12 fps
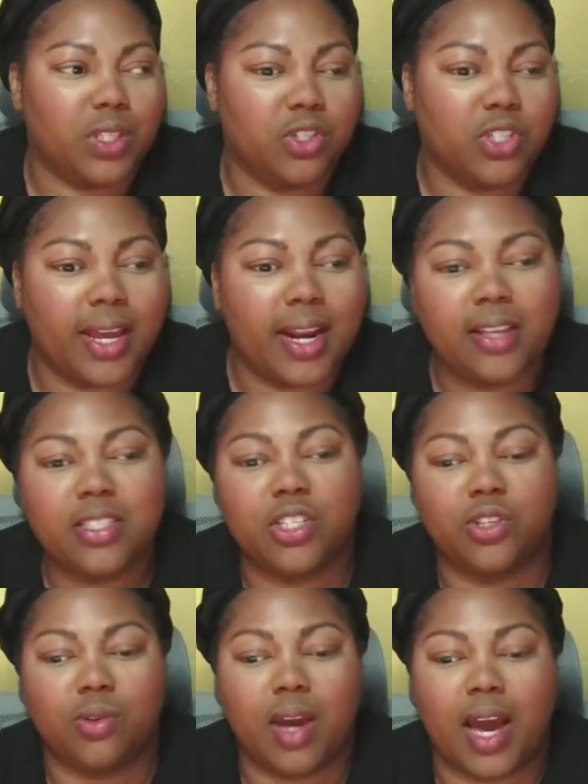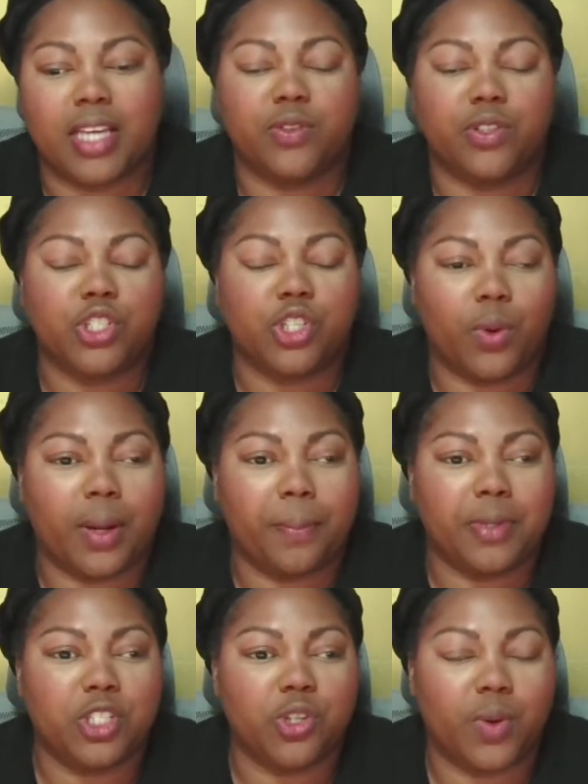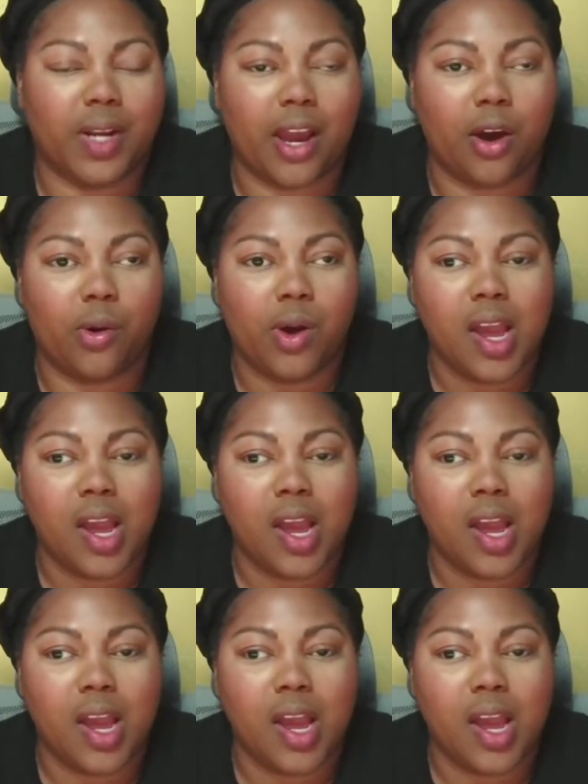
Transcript: So shout outs to you guys for showing up and showing out.